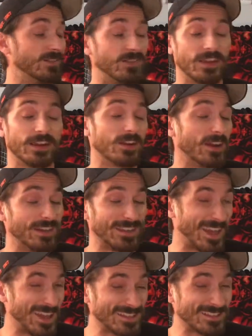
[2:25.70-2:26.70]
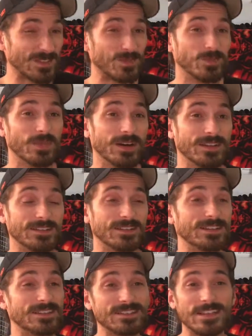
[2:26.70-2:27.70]
fair, I guess, but
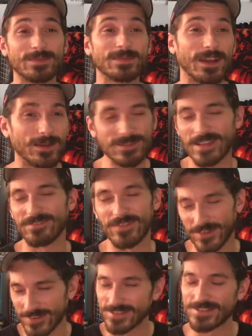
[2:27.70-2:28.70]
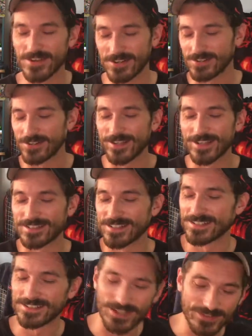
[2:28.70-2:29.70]
at the same time, it's not fair that the tardigrade has to
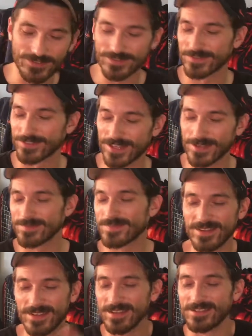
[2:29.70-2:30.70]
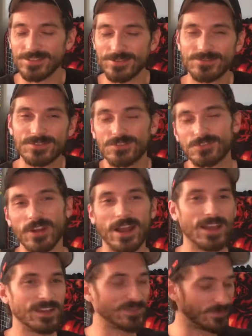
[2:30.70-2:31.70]
suffer for them to use the
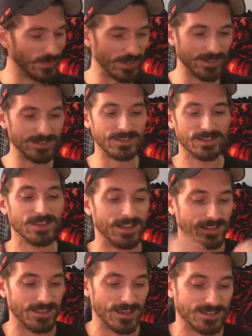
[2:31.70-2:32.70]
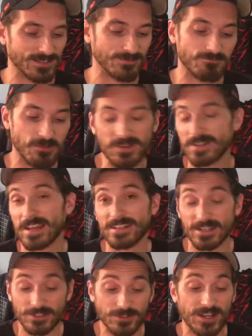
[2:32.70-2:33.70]
drive. But that's, I
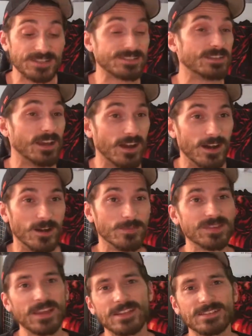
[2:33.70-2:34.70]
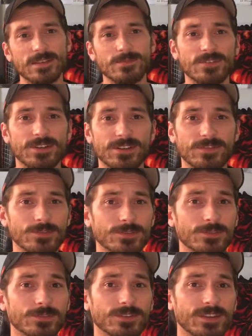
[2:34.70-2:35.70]
digress. But yeah, this episode had a few
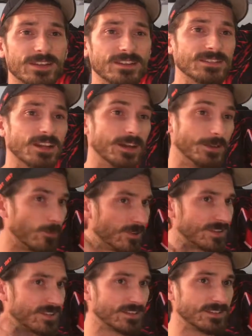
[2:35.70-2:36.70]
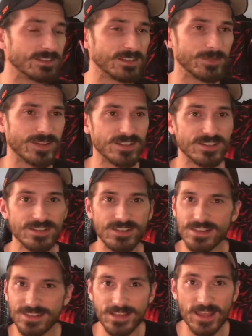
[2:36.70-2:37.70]
cool things. One thing that didn't get mentioned in
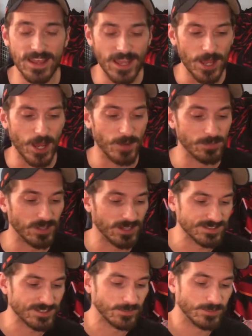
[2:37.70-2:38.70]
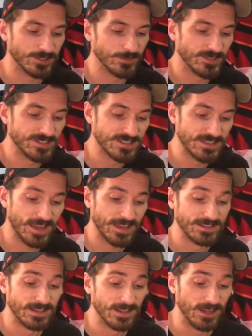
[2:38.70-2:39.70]
the plot summary was
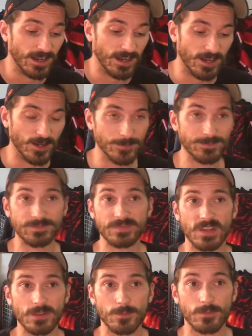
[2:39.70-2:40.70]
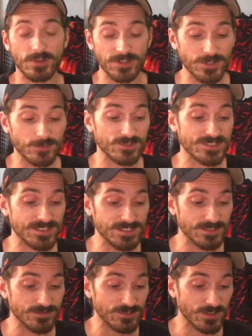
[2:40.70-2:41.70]
that Burnham
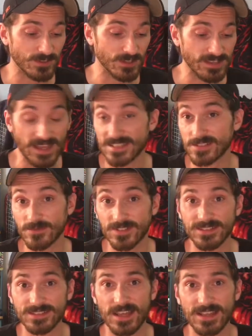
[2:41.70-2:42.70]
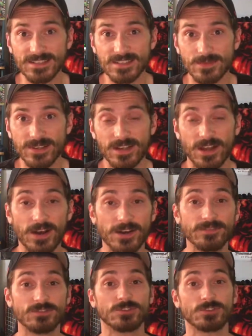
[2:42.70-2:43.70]
receives the last will and testament
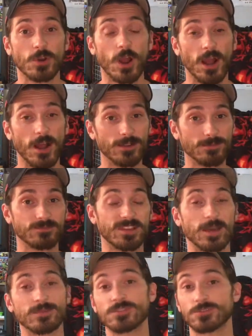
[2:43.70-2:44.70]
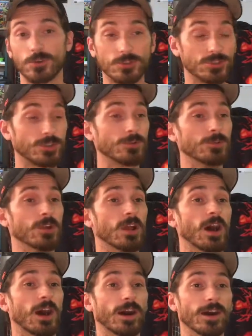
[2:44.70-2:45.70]
of Captain Georgiou.
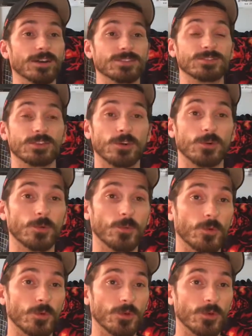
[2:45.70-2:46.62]
So